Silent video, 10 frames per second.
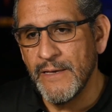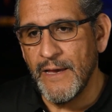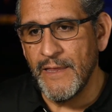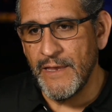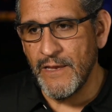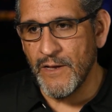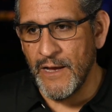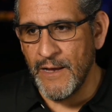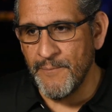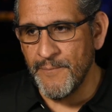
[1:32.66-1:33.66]
I think
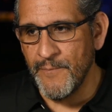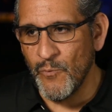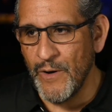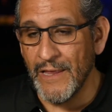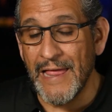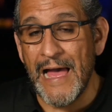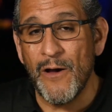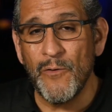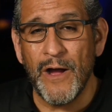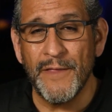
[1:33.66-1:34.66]
we
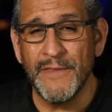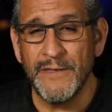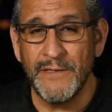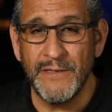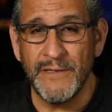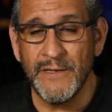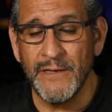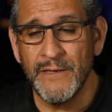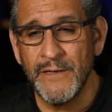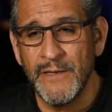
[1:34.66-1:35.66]
allow
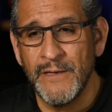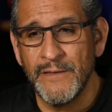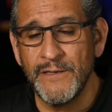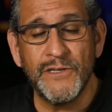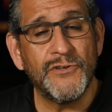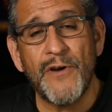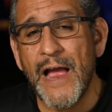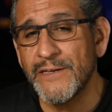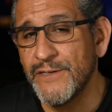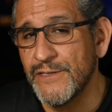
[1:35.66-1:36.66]
the
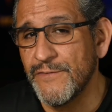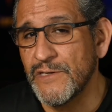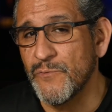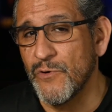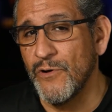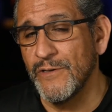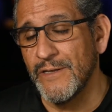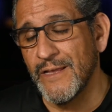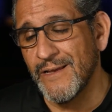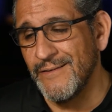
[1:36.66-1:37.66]
distractions of this world
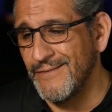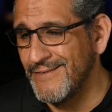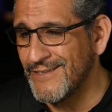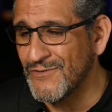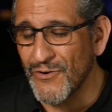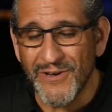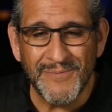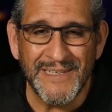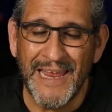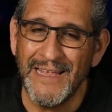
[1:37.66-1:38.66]
and the
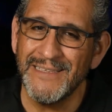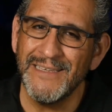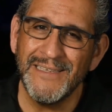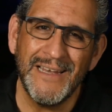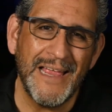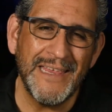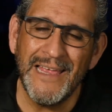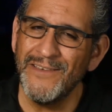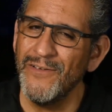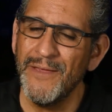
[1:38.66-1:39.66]
circumstances, and
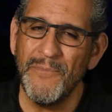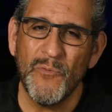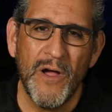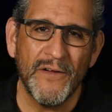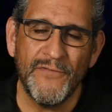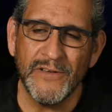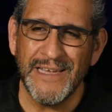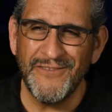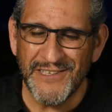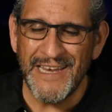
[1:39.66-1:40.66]
don't get me wrong,
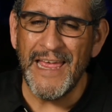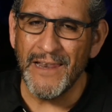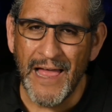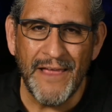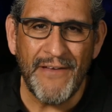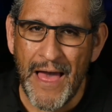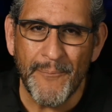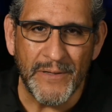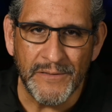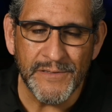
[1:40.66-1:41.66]
folks, I understand life
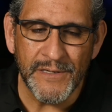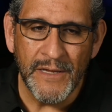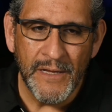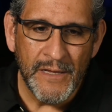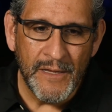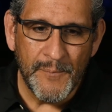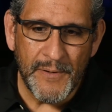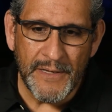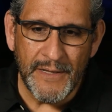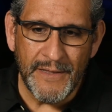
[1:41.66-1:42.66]
happens,
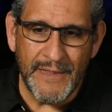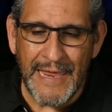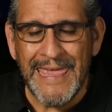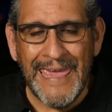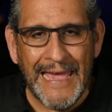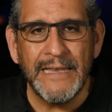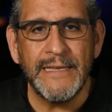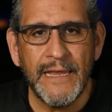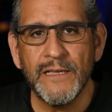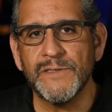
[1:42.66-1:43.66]
but they can
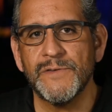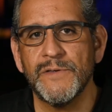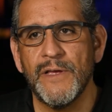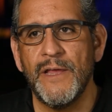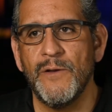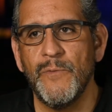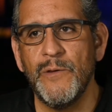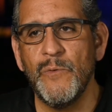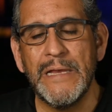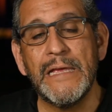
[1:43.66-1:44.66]
take us, and
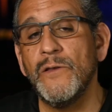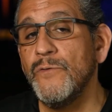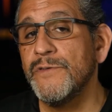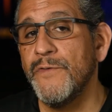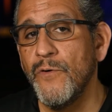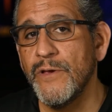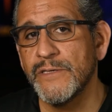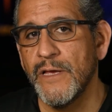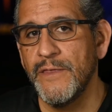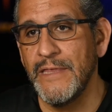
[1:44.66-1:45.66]
we can lose
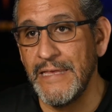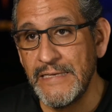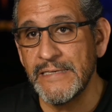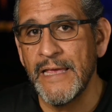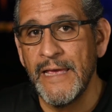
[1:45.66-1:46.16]
focus on these